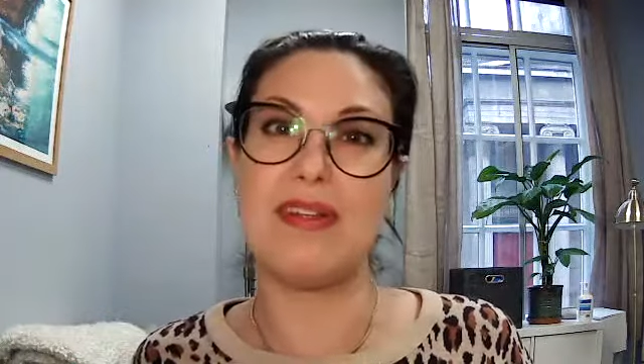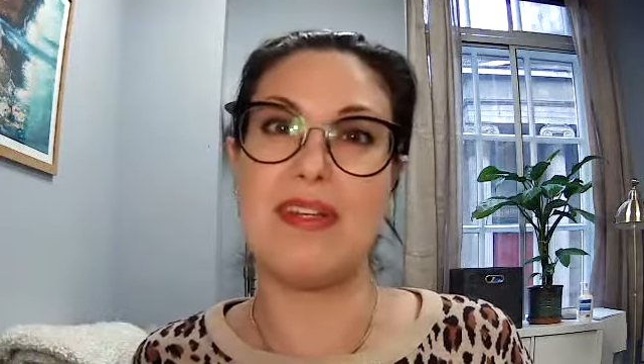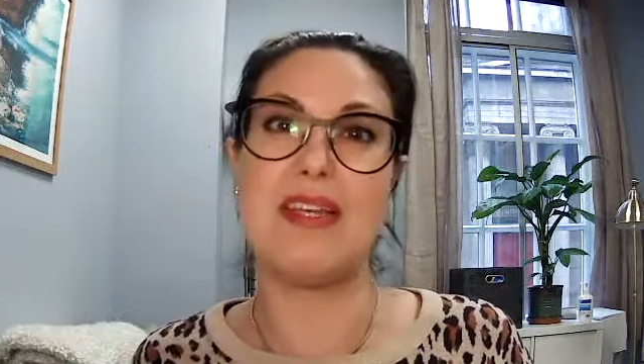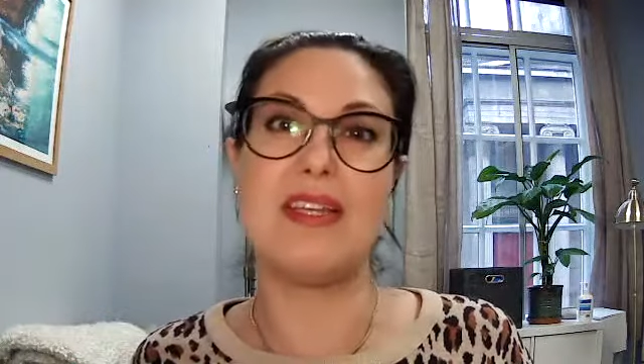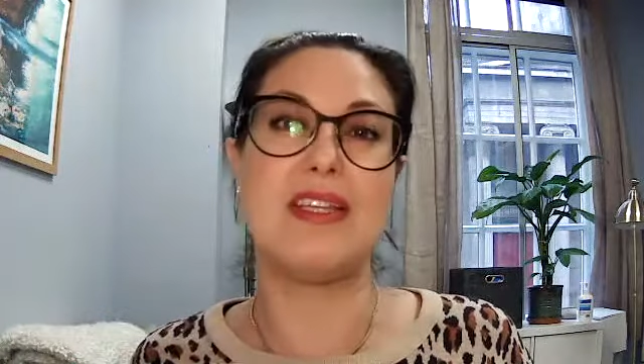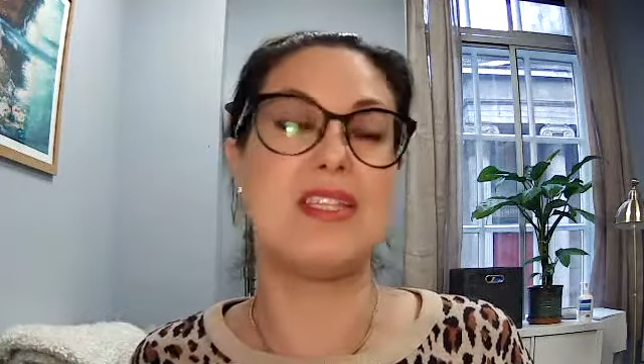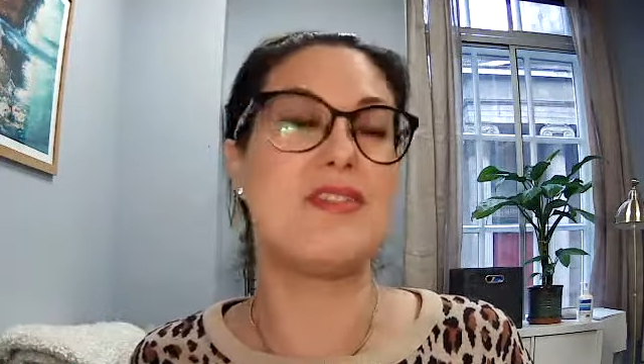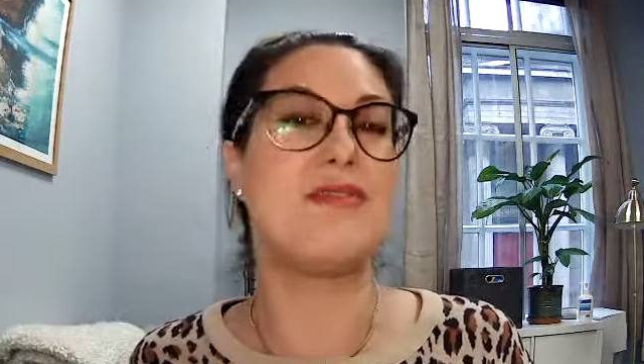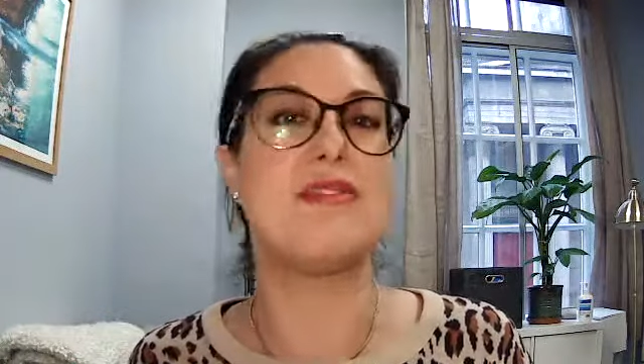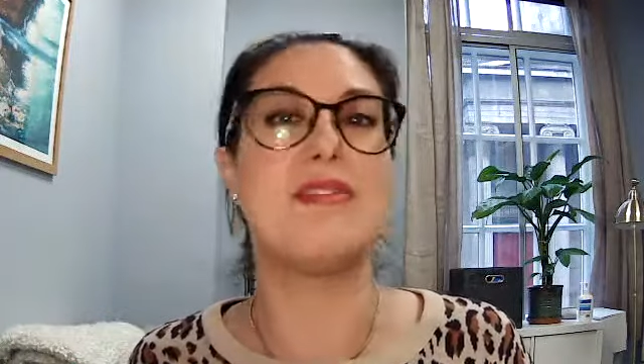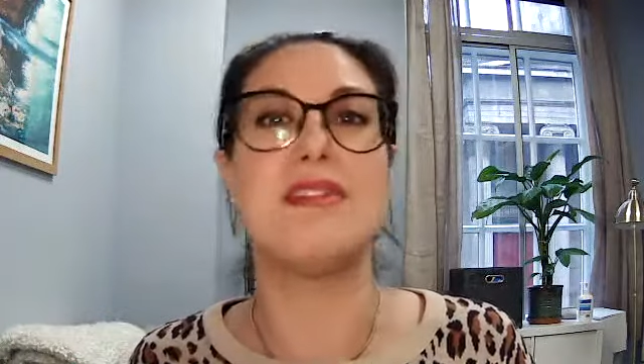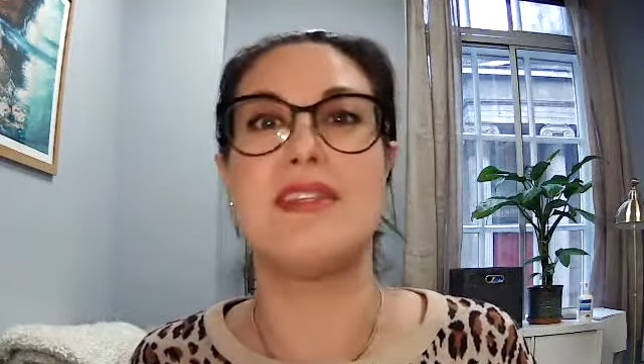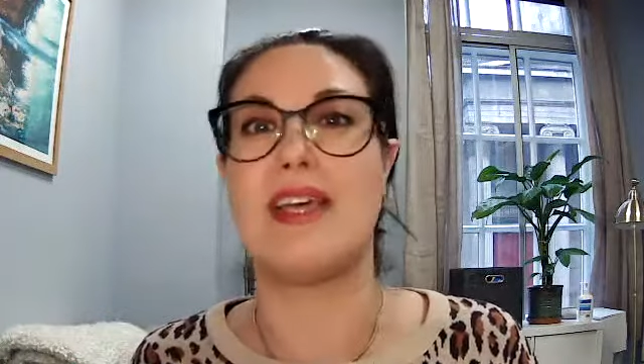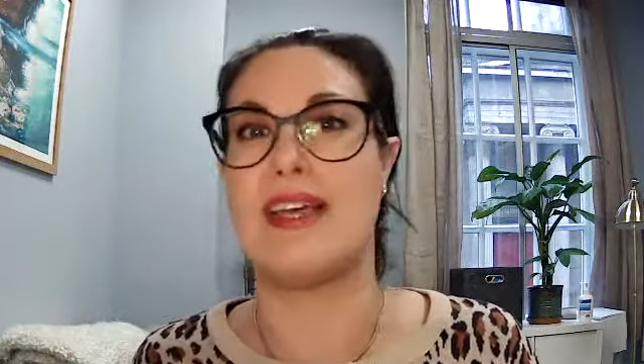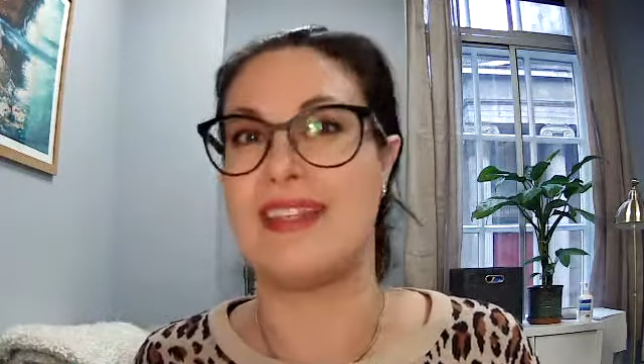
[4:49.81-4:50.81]
and it's for
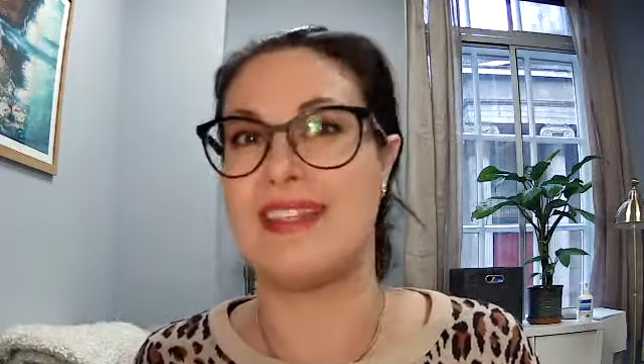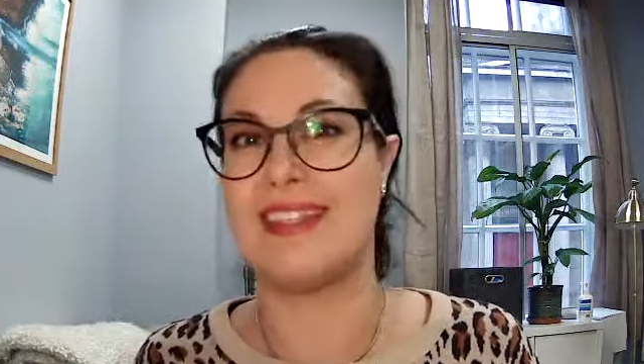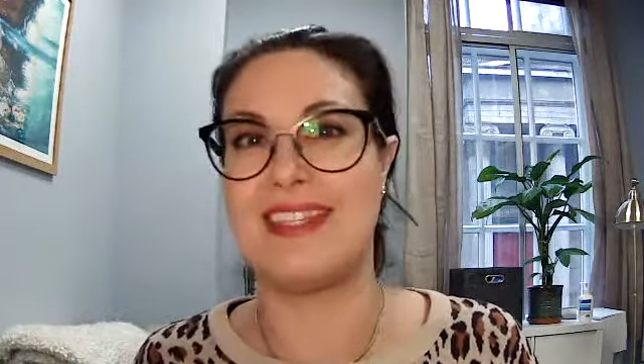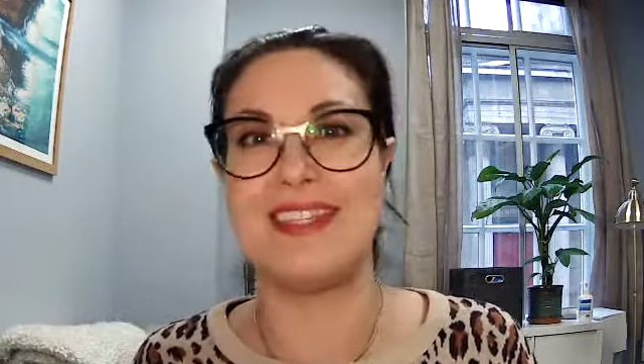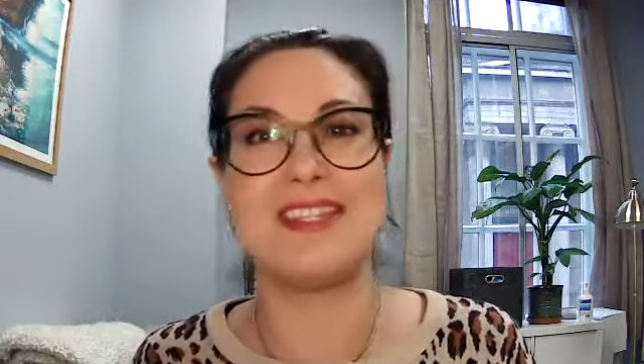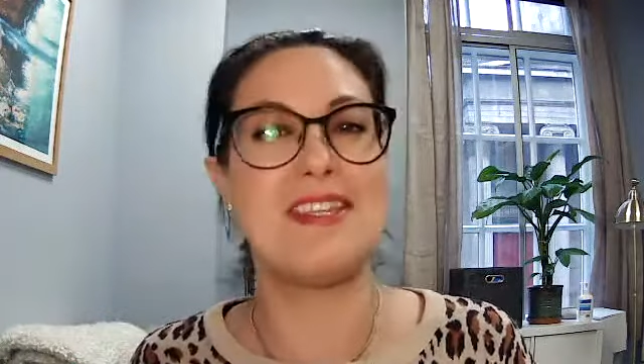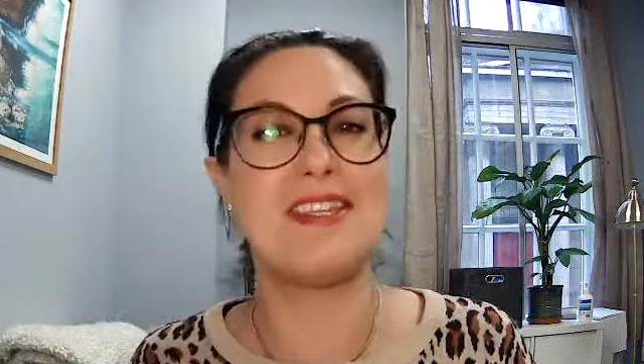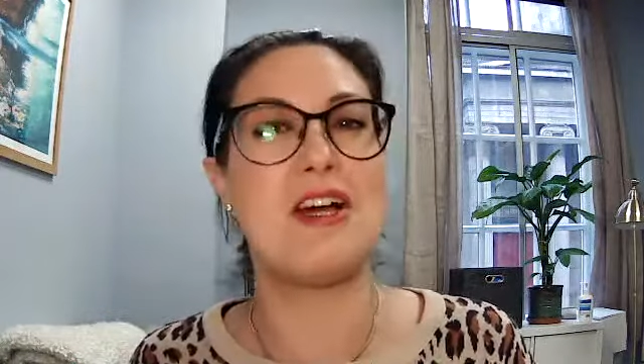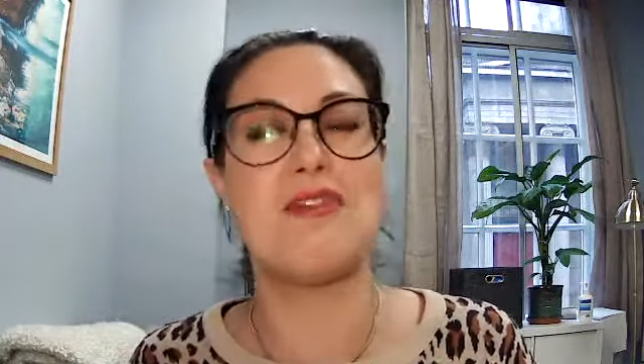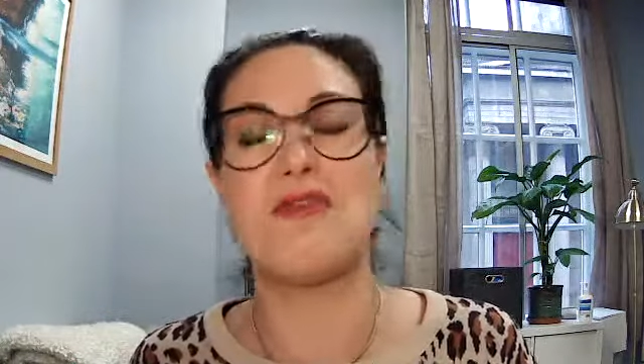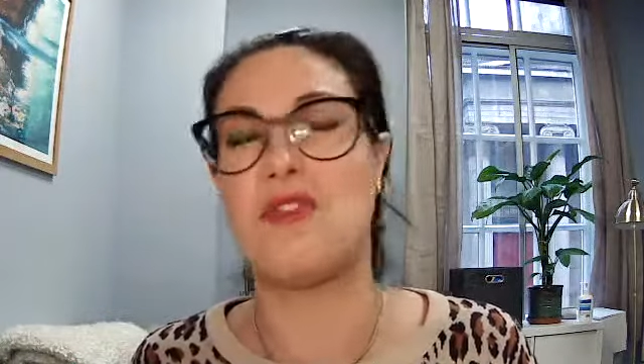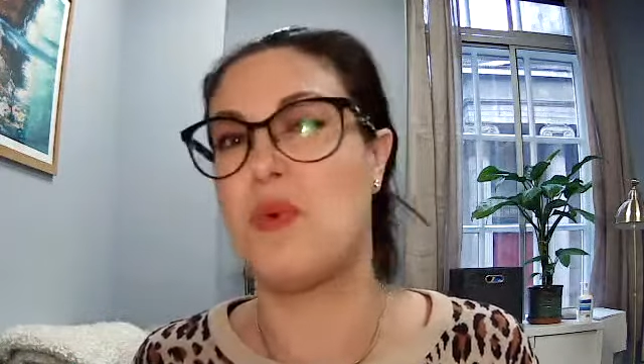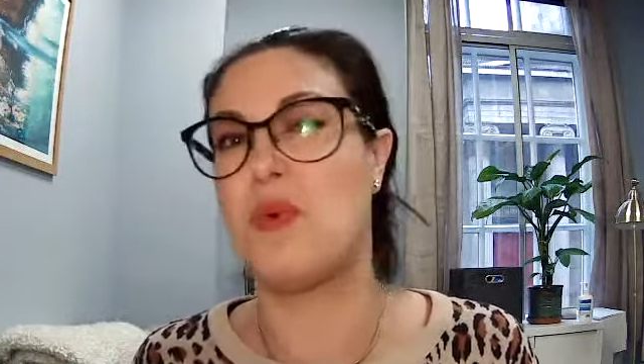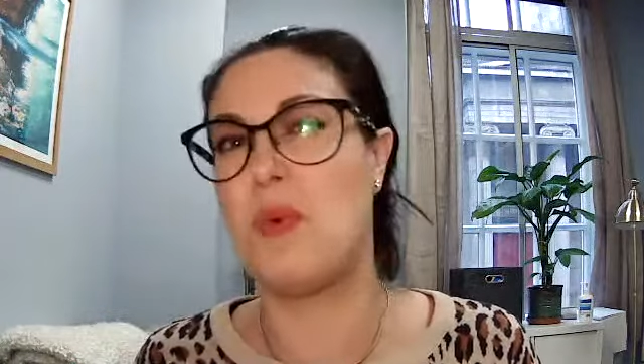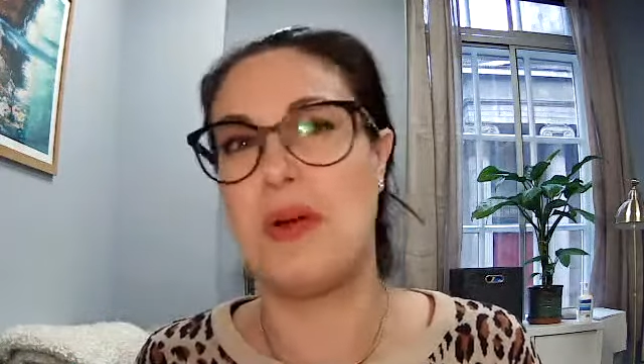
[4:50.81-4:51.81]
sex. It's not
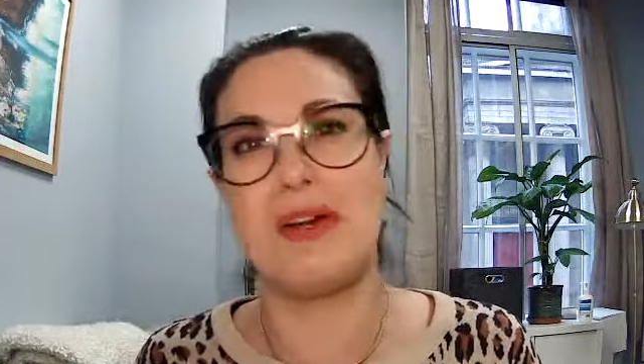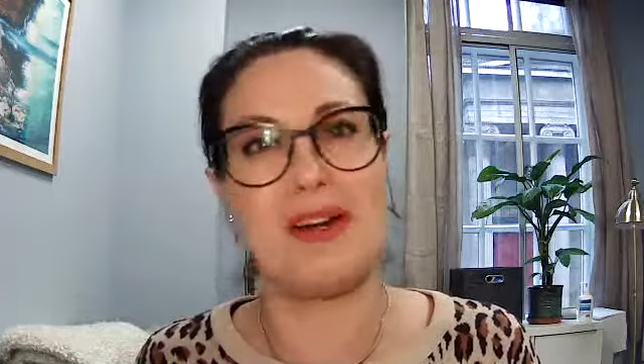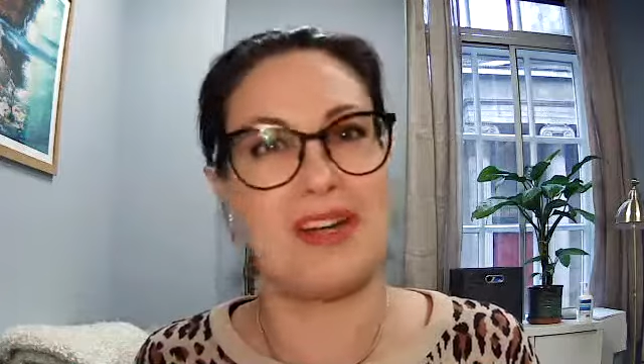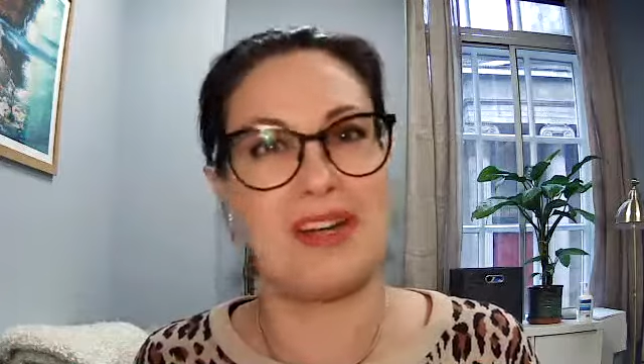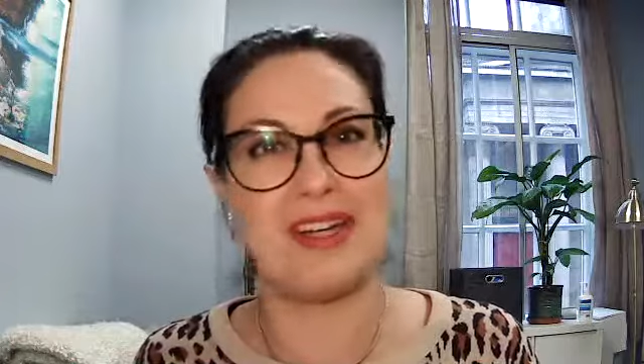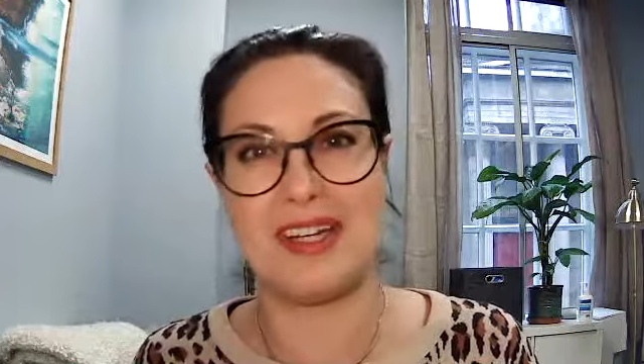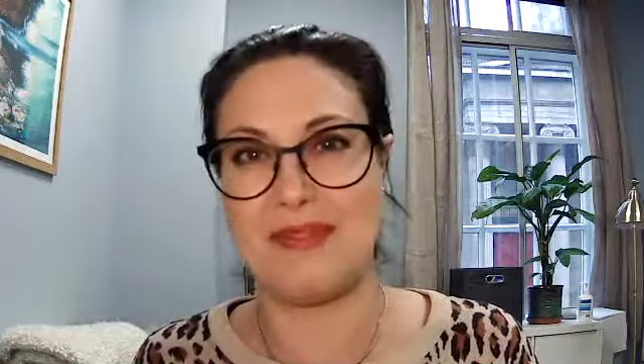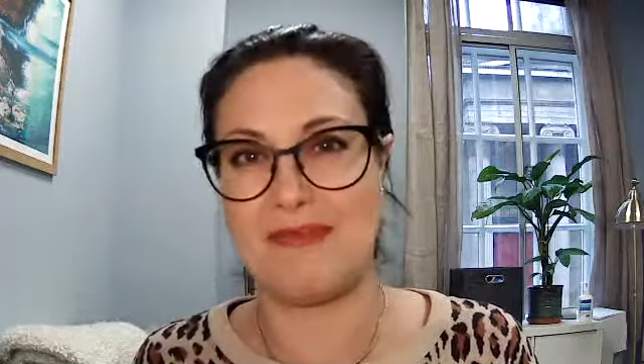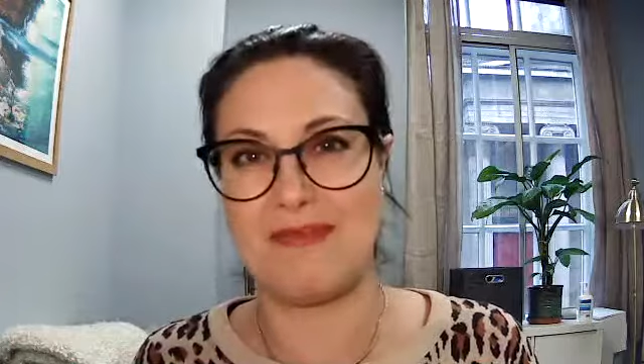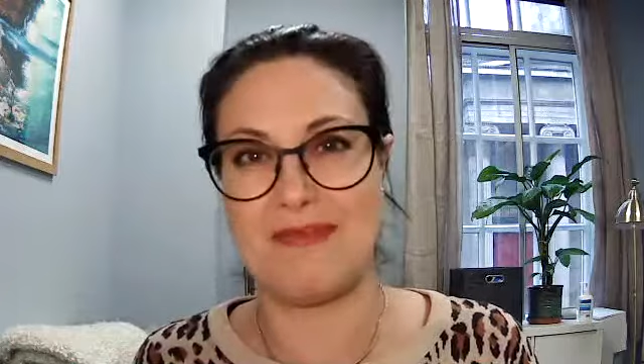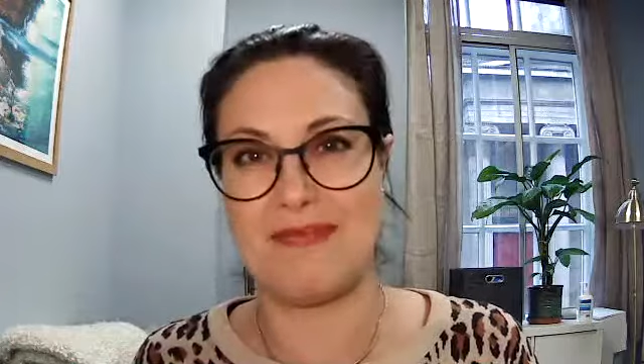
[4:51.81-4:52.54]
for work.